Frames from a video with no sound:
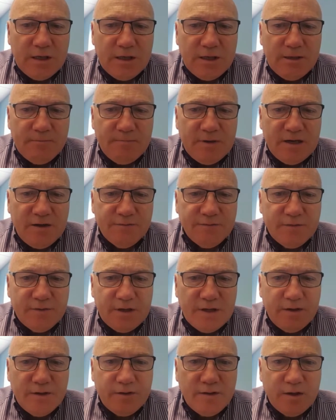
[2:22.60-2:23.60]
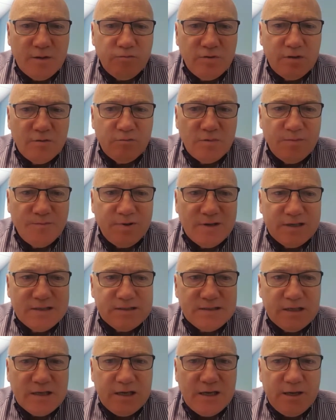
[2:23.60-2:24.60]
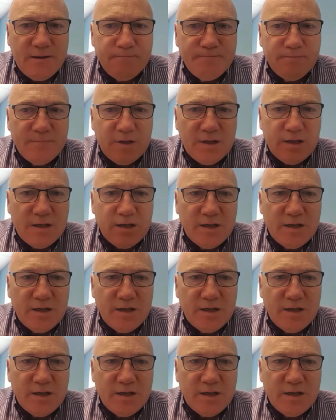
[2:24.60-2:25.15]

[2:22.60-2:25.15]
After that I think we bossed the game,